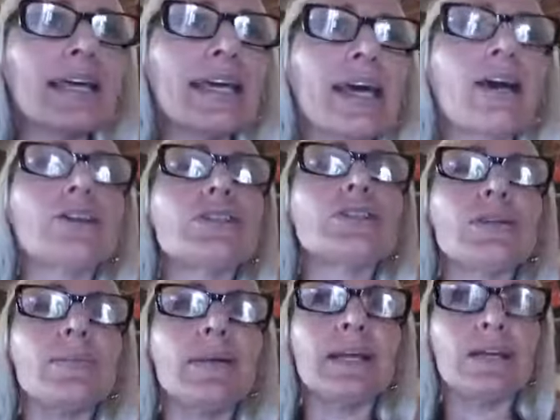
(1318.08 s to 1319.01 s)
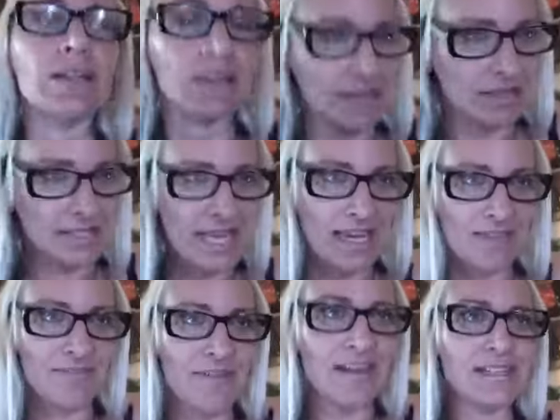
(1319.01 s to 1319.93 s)
a character, somebody could take
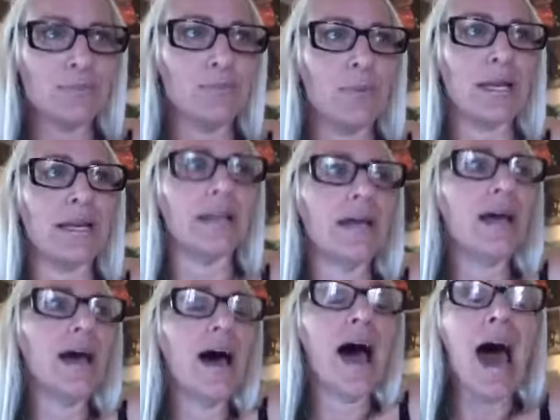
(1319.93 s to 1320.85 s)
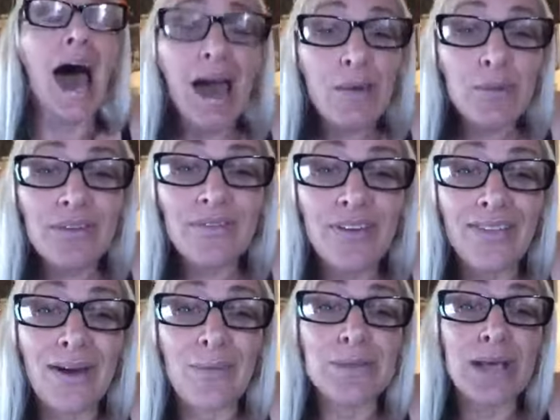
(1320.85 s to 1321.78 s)
offense, but I would have
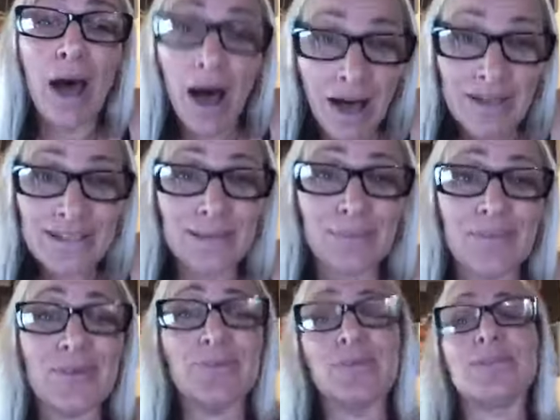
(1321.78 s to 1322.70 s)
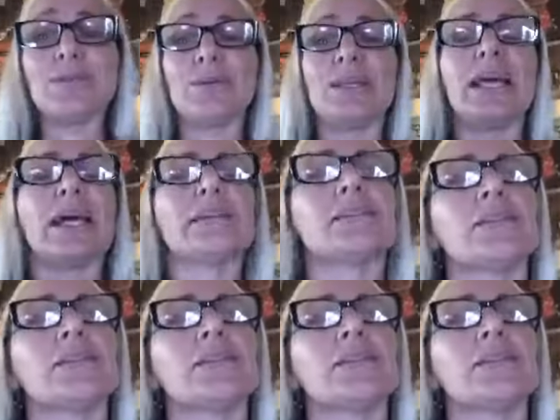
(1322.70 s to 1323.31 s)
thought that was awesome if he was doing that.